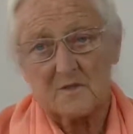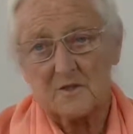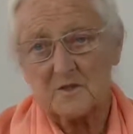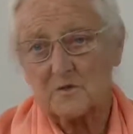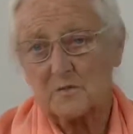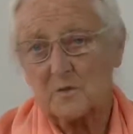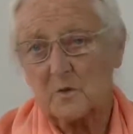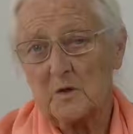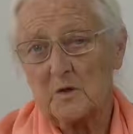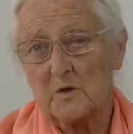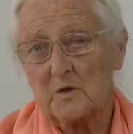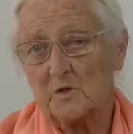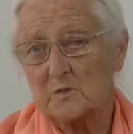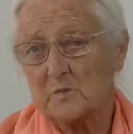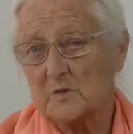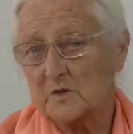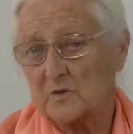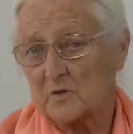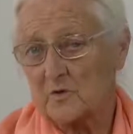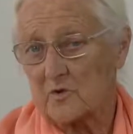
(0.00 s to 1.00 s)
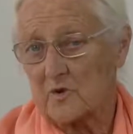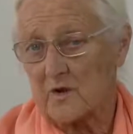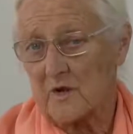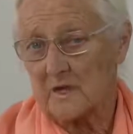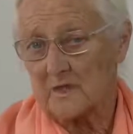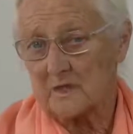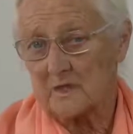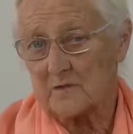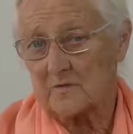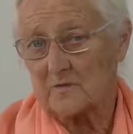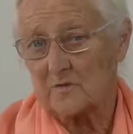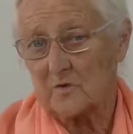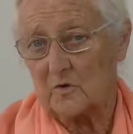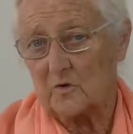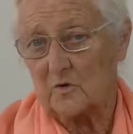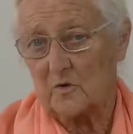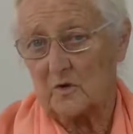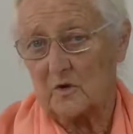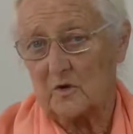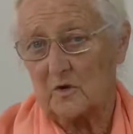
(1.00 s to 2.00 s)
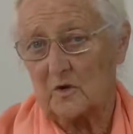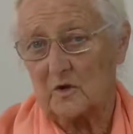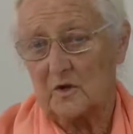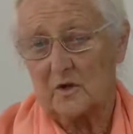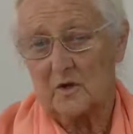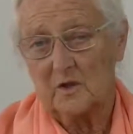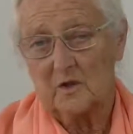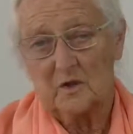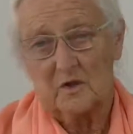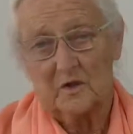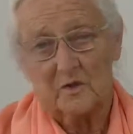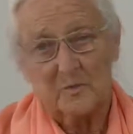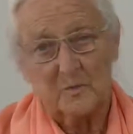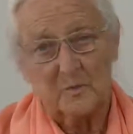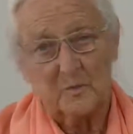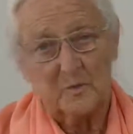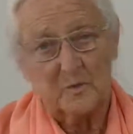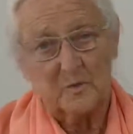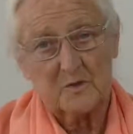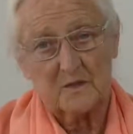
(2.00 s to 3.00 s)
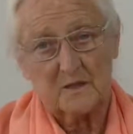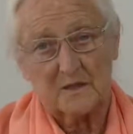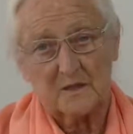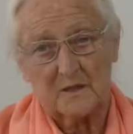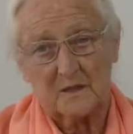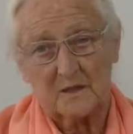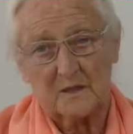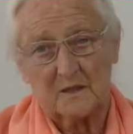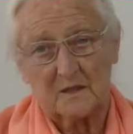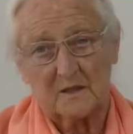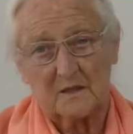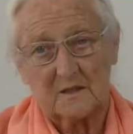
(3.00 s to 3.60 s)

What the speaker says: this world was created for, the beauty,